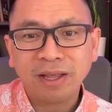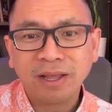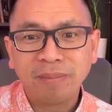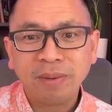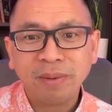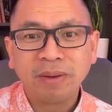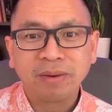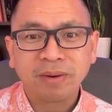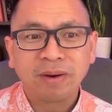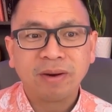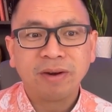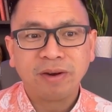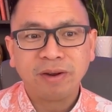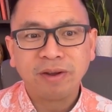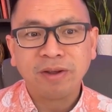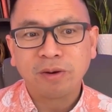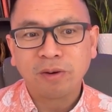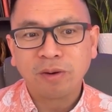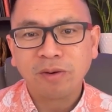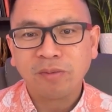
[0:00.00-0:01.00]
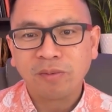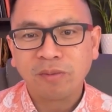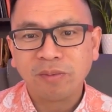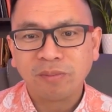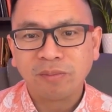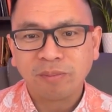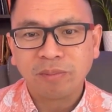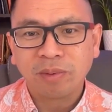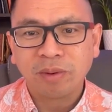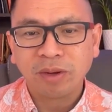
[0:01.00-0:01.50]
yeah, the Built card. You can earn
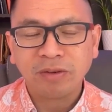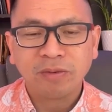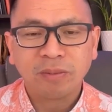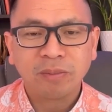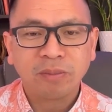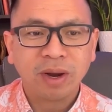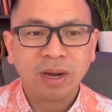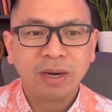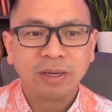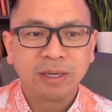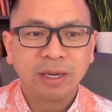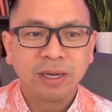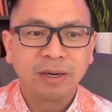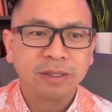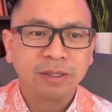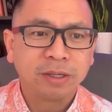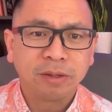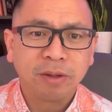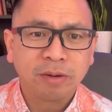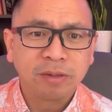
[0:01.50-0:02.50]
points from rent. So